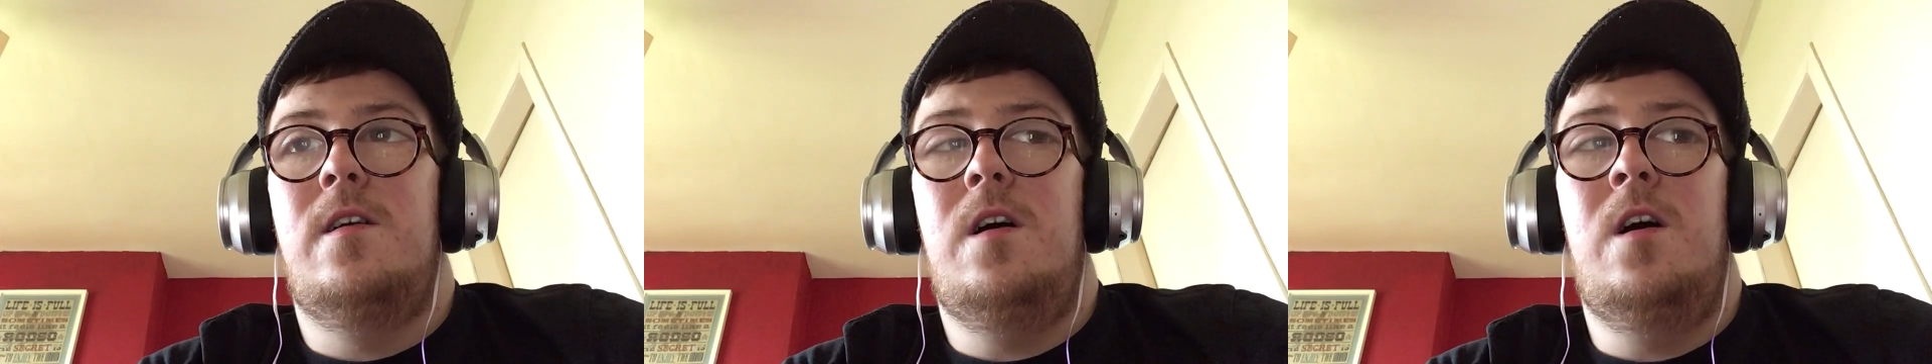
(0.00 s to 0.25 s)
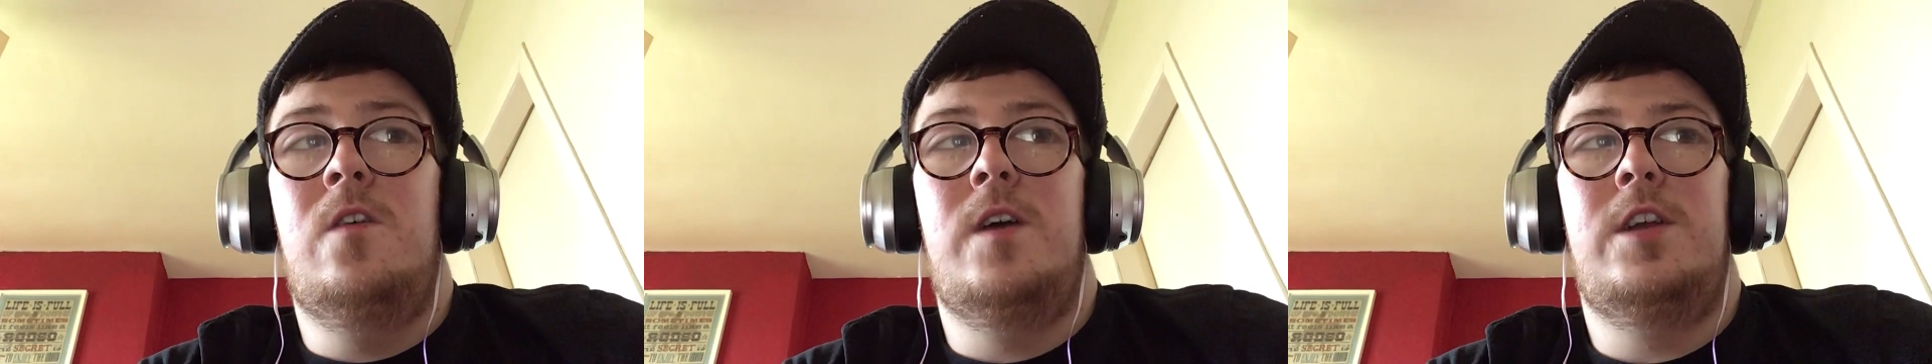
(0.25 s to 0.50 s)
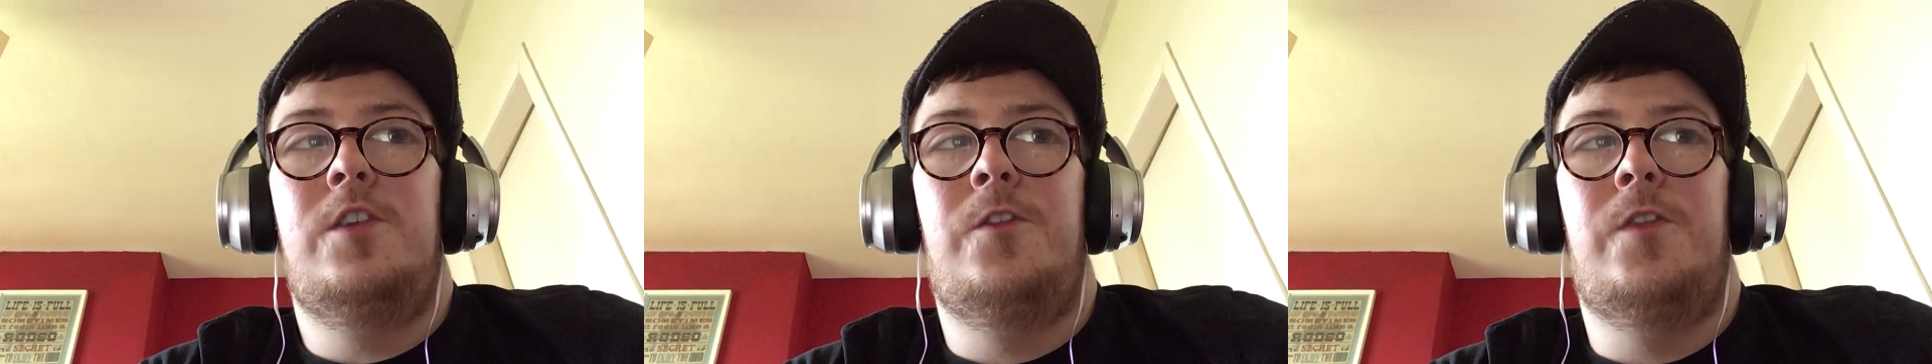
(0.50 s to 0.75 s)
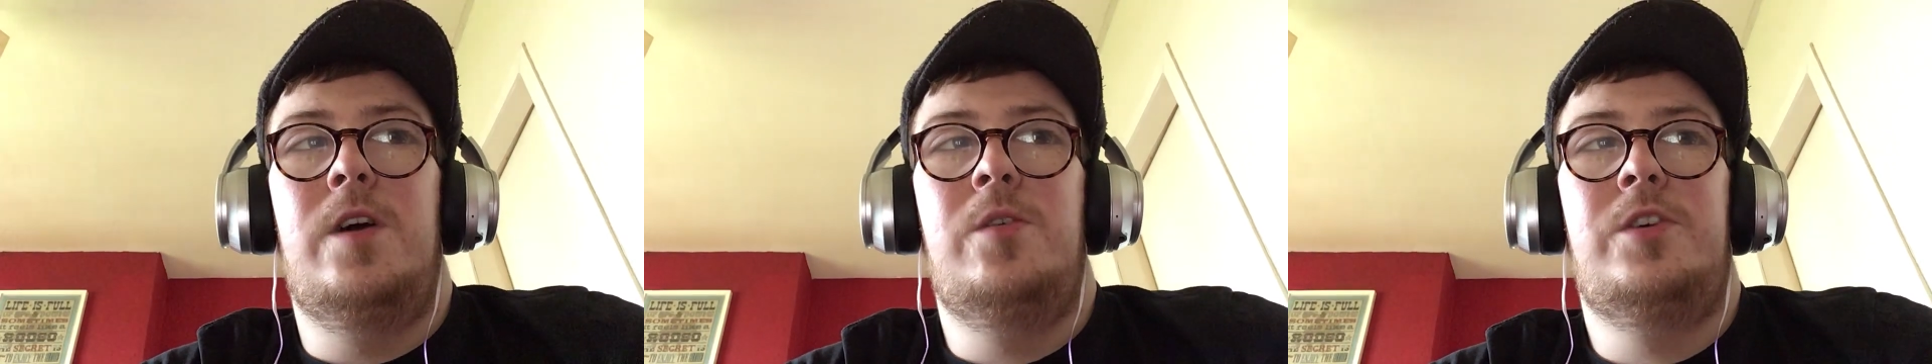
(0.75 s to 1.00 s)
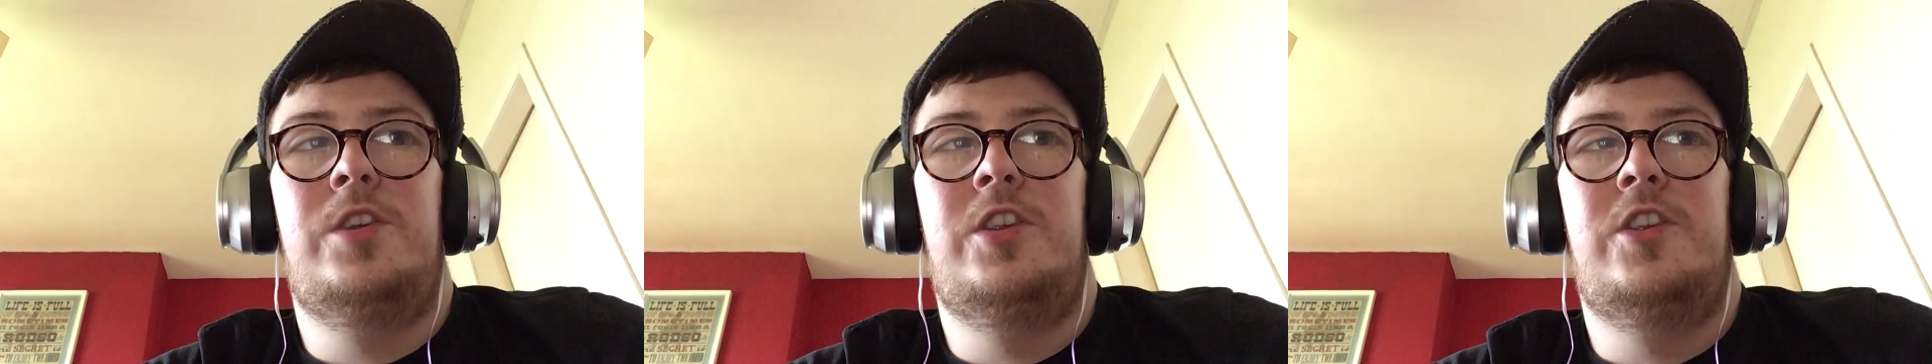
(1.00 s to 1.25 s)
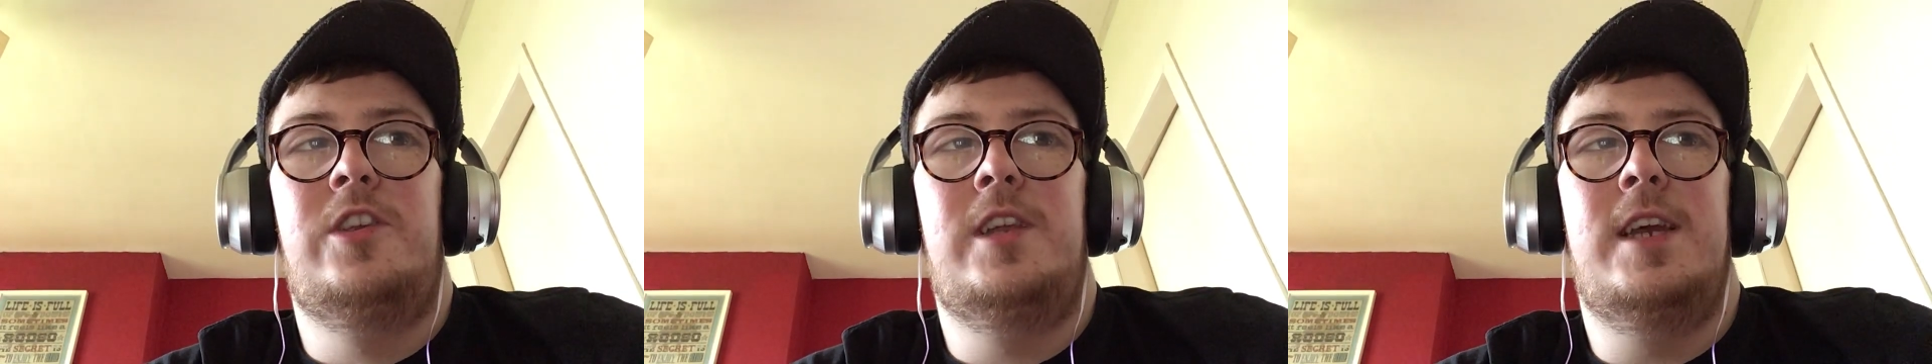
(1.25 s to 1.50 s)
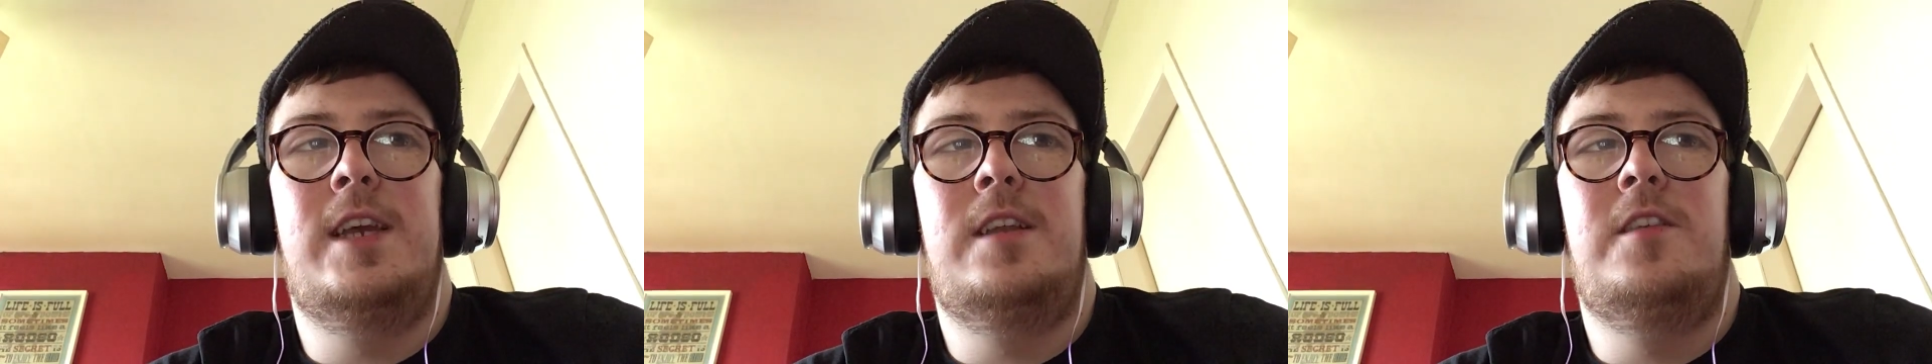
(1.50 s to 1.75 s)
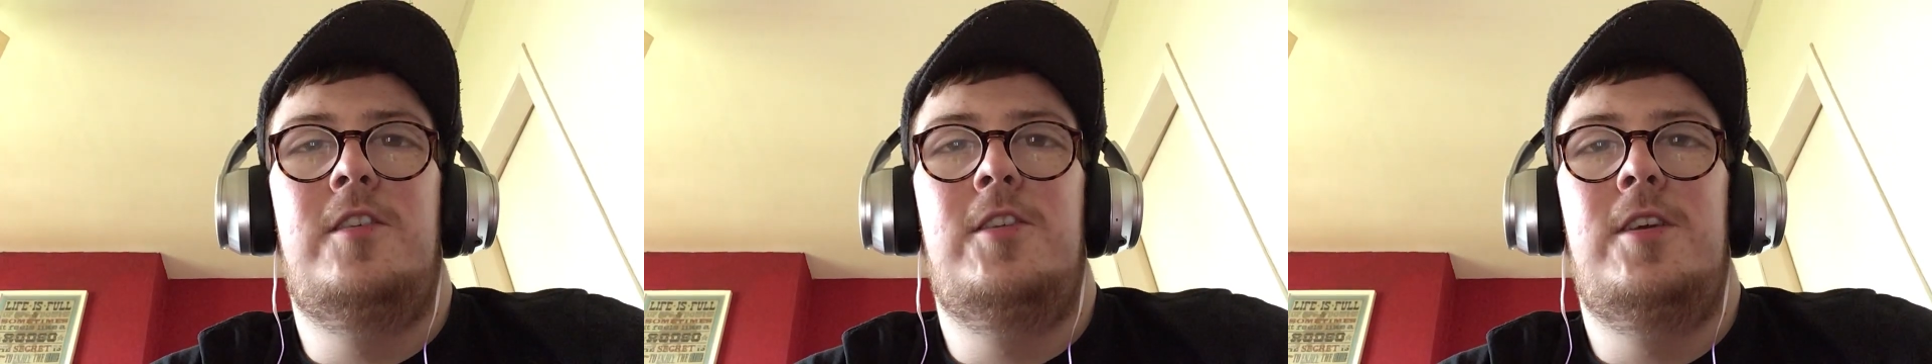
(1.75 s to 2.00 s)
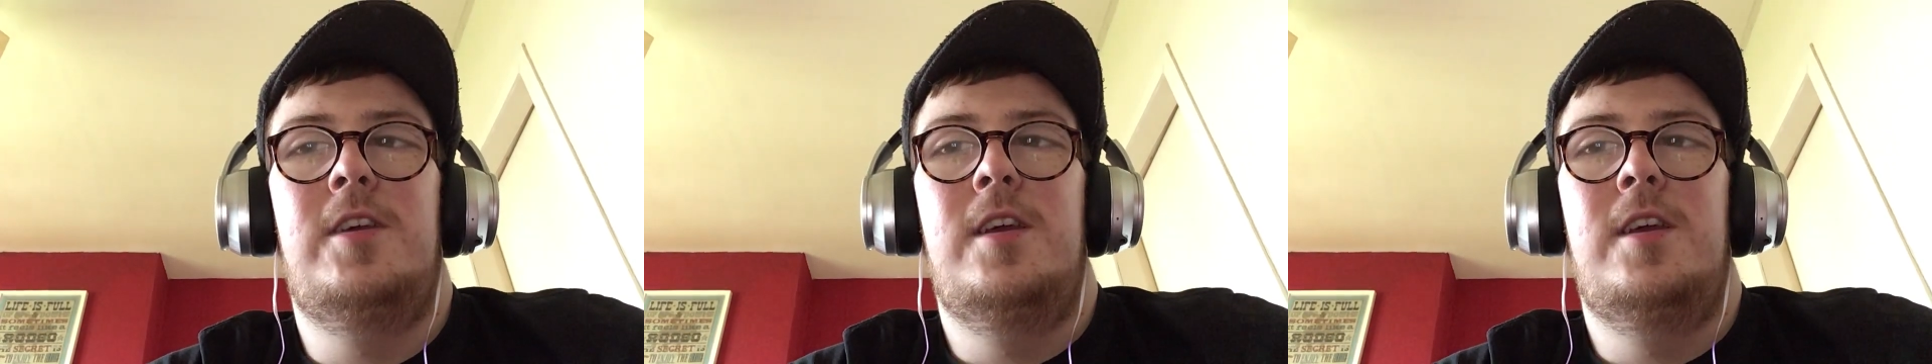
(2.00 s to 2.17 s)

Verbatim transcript: Alright folks, and